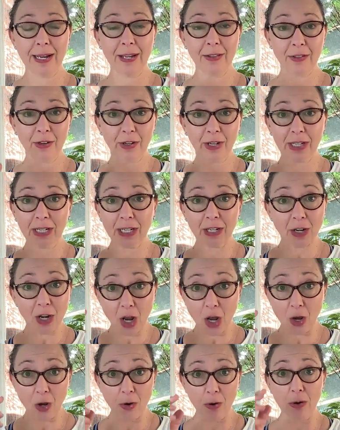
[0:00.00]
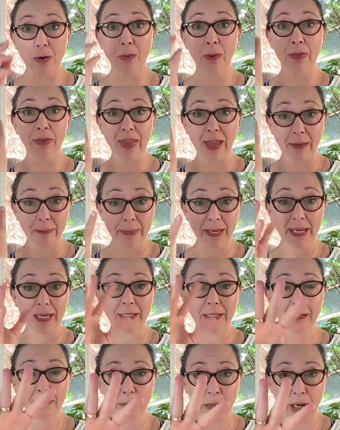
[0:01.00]
And they're going to know what that
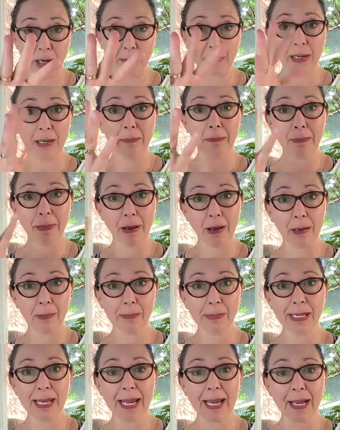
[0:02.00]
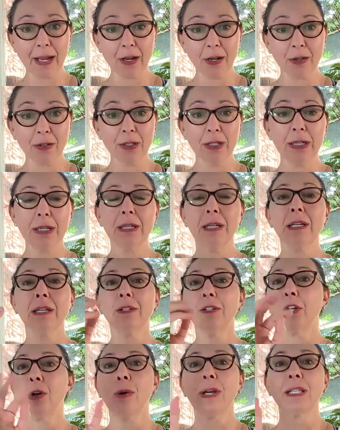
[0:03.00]
means. Palm up, palm down,
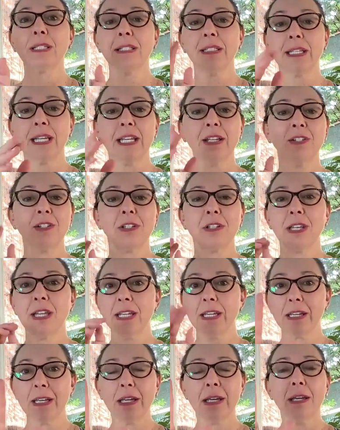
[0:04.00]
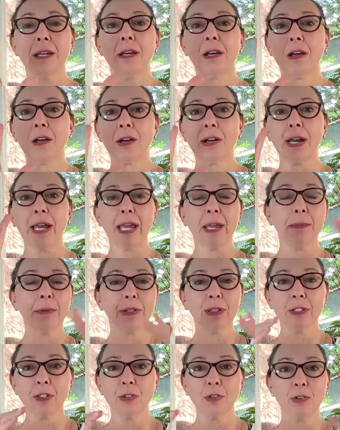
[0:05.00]
no hesitation. They are
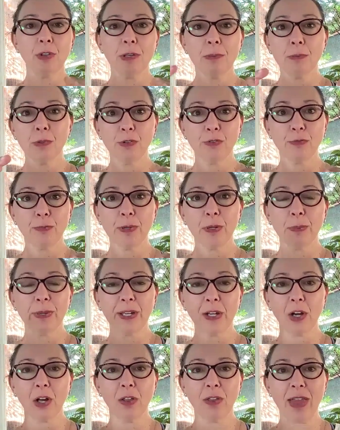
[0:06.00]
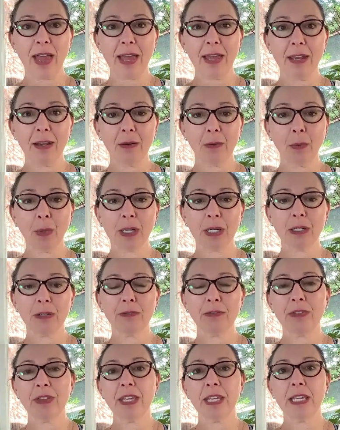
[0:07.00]
able to do the movement. We call that one
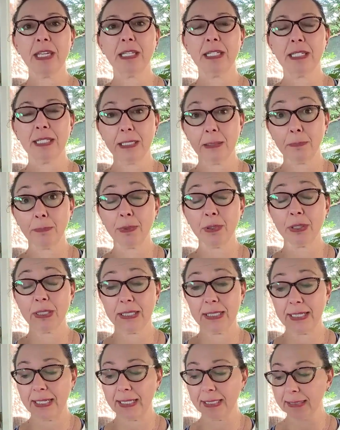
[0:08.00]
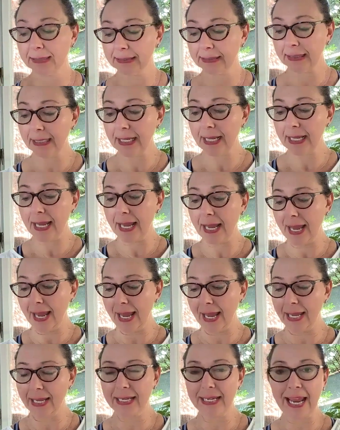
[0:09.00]
of the simple six.
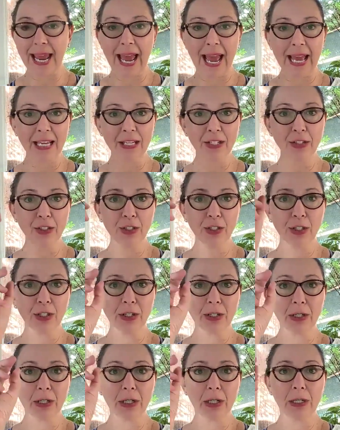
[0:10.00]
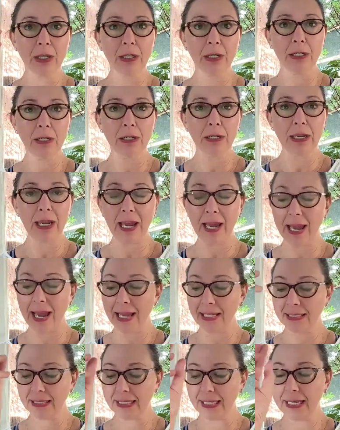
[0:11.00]
And as you're
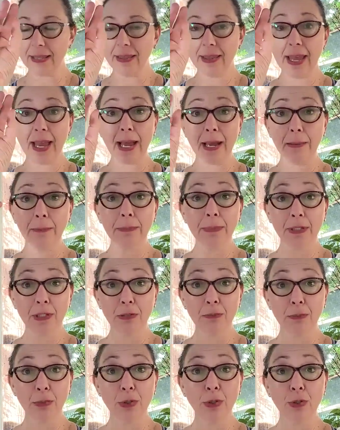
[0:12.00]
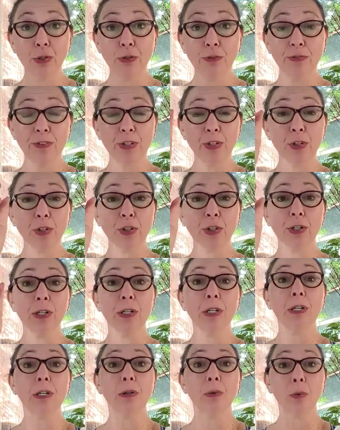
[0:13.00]
asking them to move,
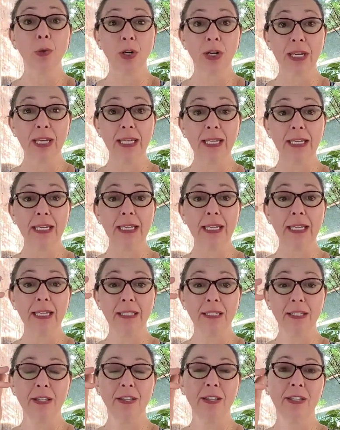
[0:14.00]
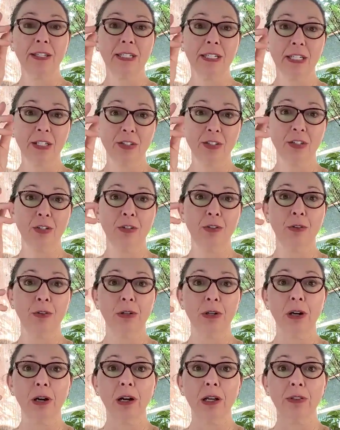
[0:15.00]
you're working into the
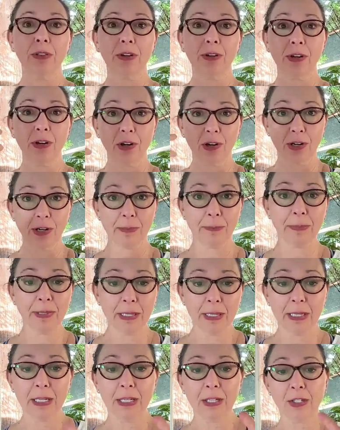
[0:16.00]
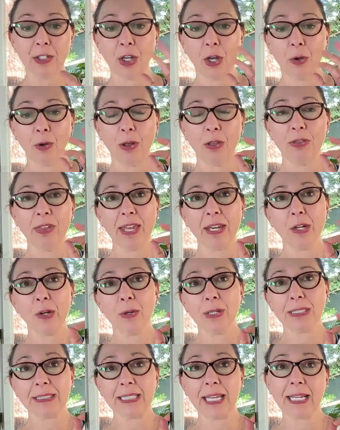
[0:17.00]
tissue on their arm. So they
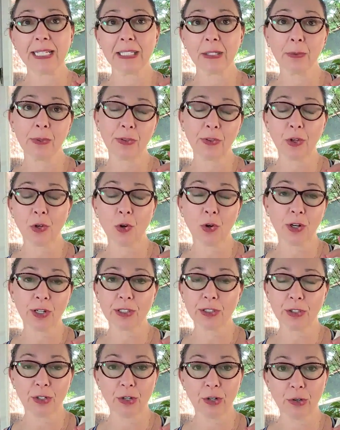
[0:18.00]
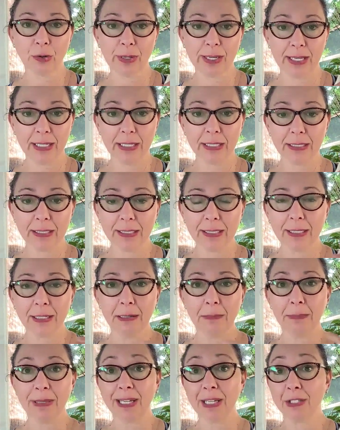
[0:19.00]
know exactly what the corkscrew is
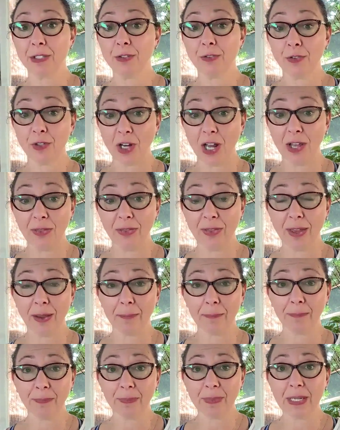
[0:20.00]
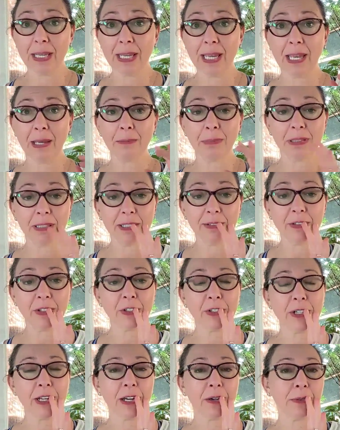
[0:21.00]
because you've taught them. And believe
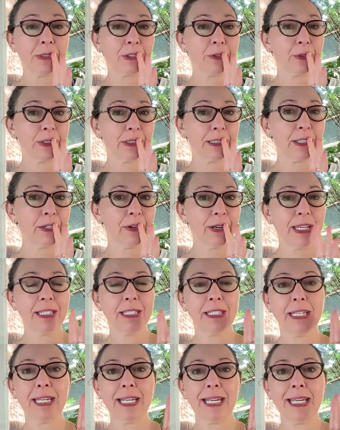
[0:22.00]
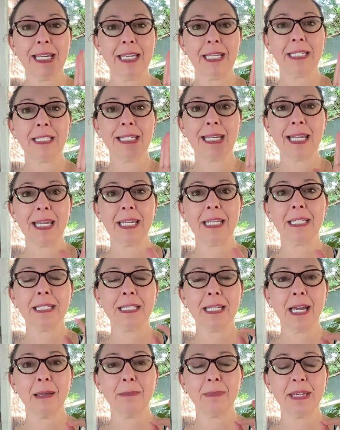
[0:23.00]
it or not, what's really crazy is
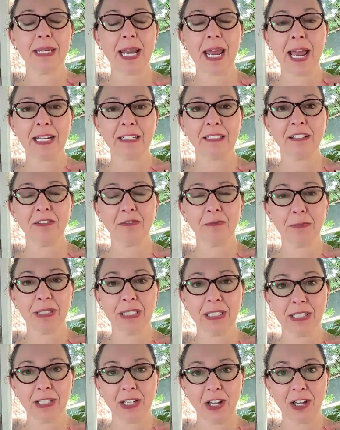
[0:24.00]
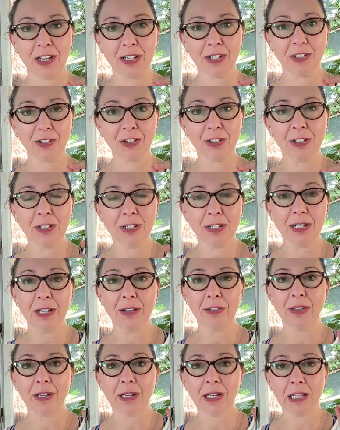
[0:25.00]
in Diamond Active Massage,
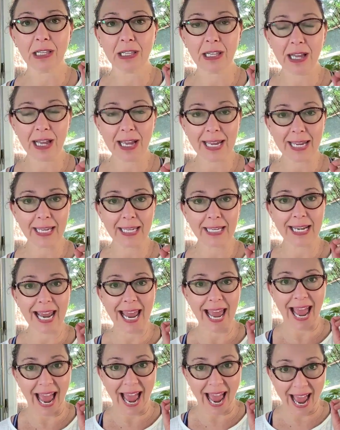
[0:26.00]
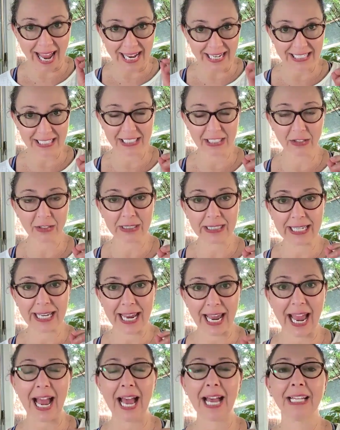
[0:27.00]
the client
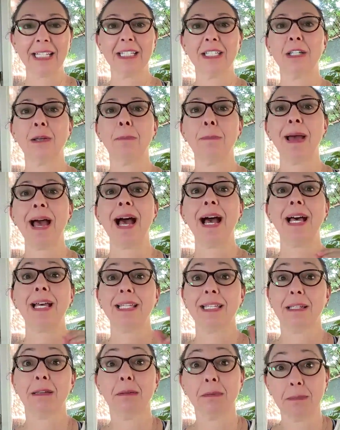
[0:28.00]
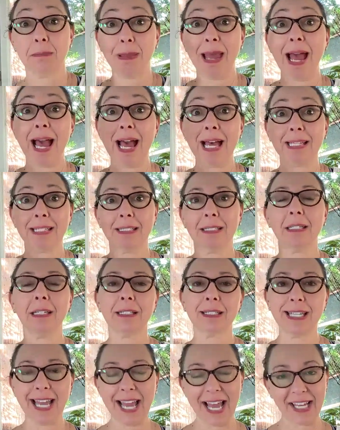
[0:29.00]
actually has to pass
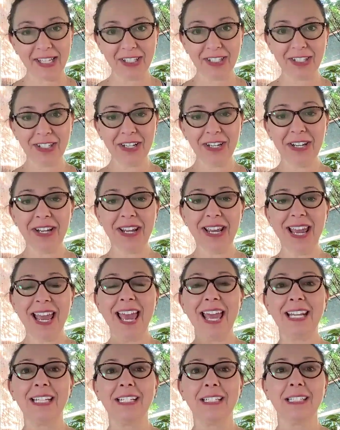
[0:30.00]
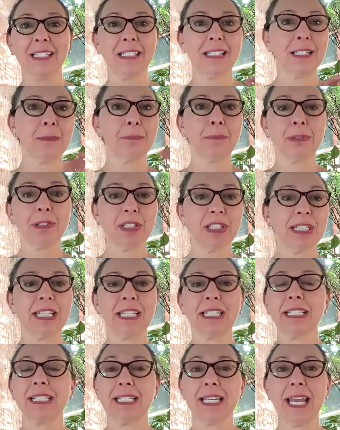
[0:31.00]
a test. And it's a simple
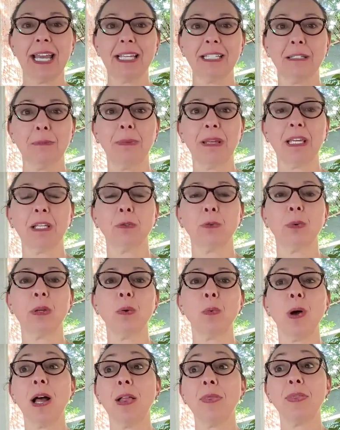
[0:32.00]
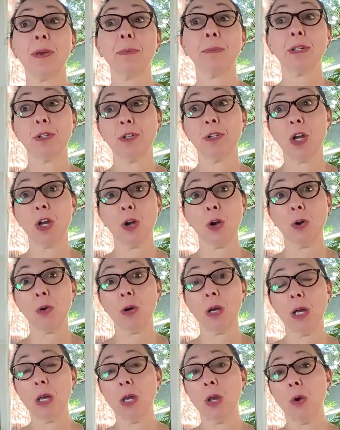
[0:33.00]
six test because we want them to
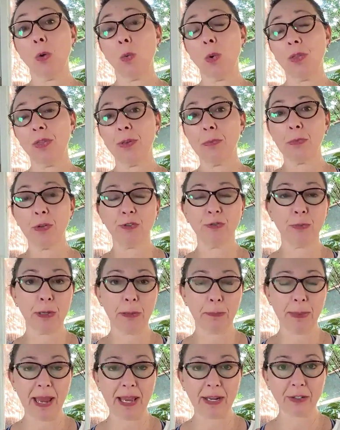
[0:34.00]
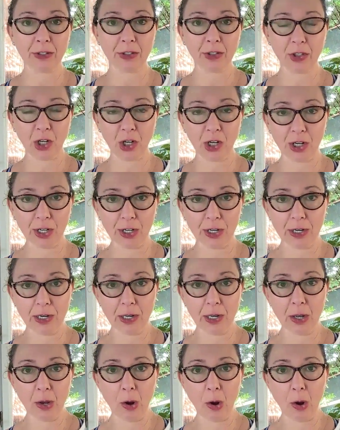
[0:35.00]
know what the movement patterns are